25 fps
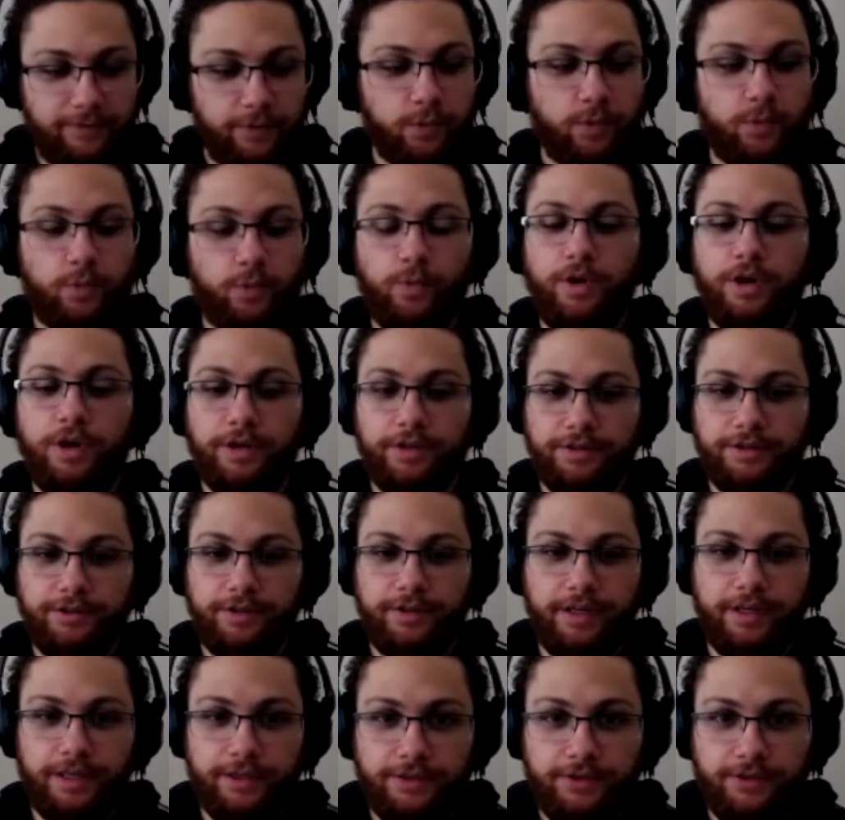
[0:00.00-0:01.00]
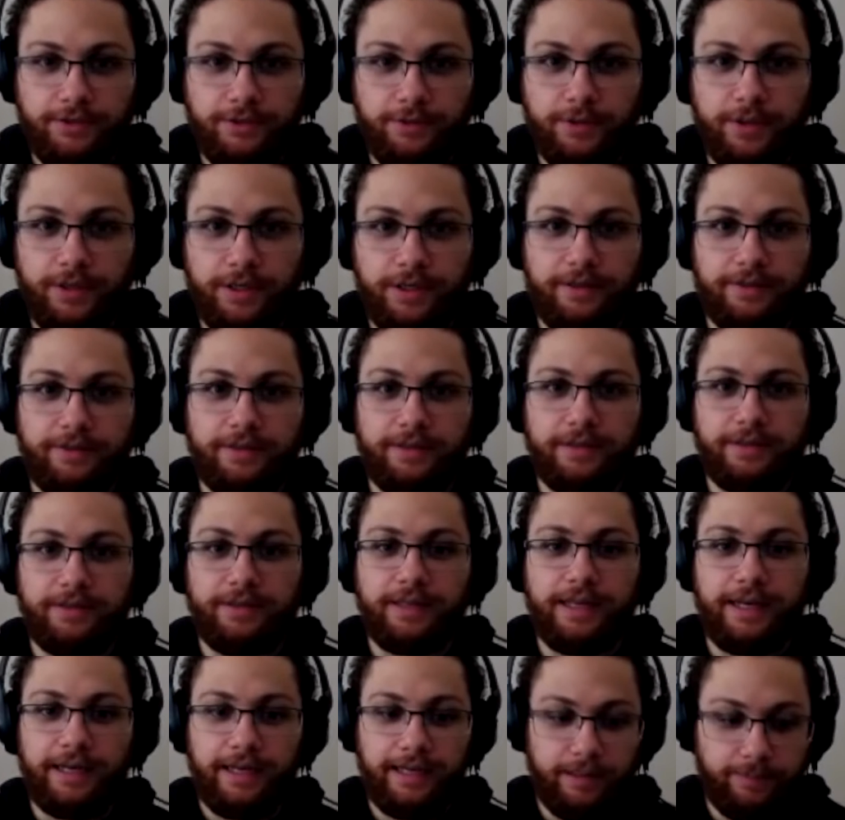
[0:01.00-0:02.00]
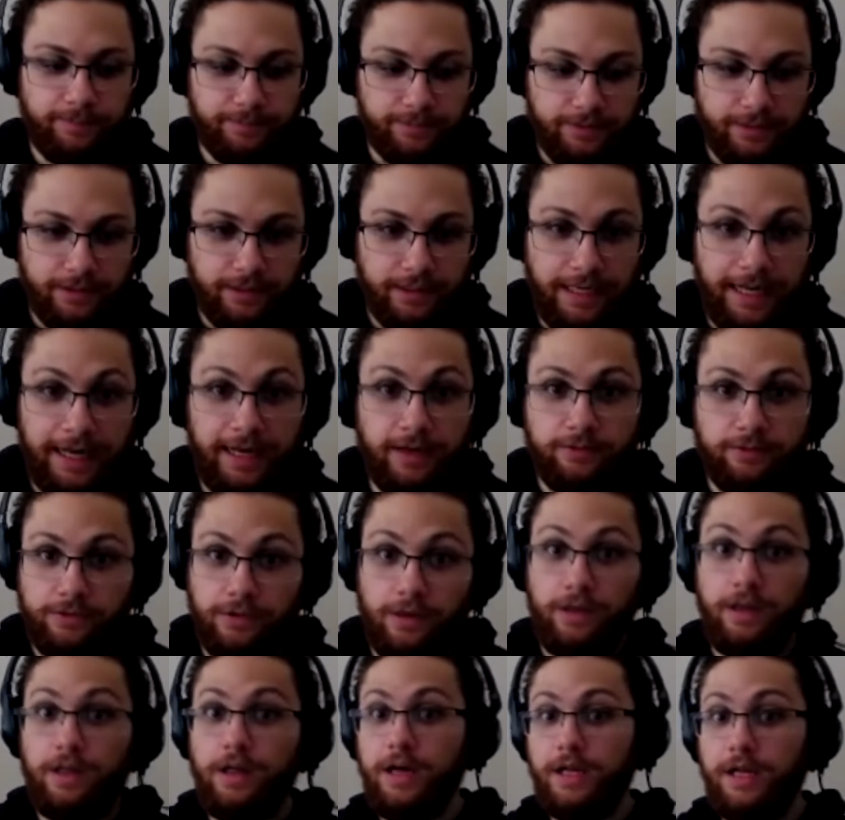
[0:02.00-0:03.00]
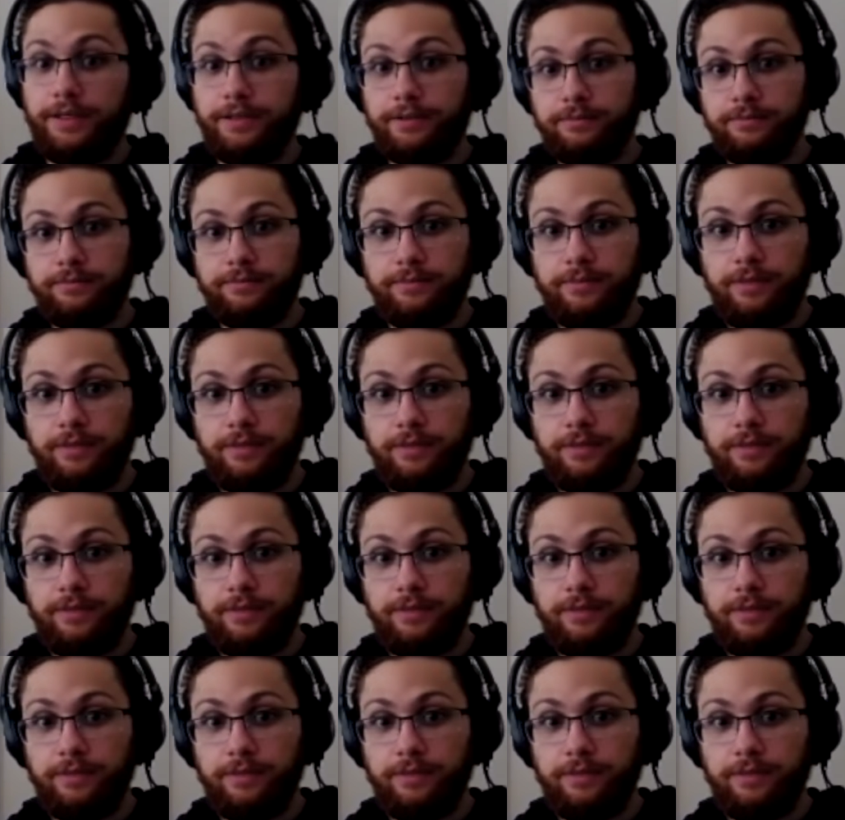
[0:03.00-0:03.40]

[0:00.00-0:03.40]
Everyone wanted to connect too, and I think that helped out a lot.